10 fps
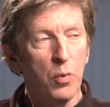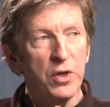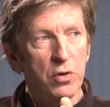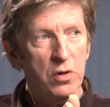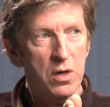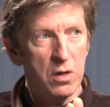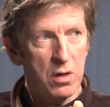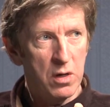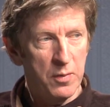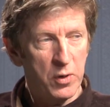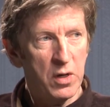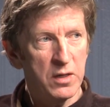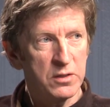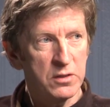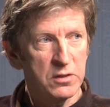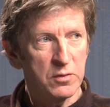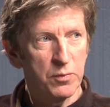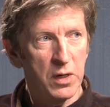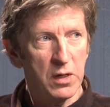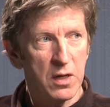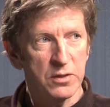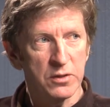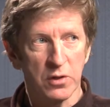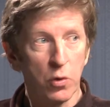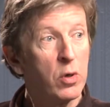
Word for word: Are we talking upper classes, middle classes, and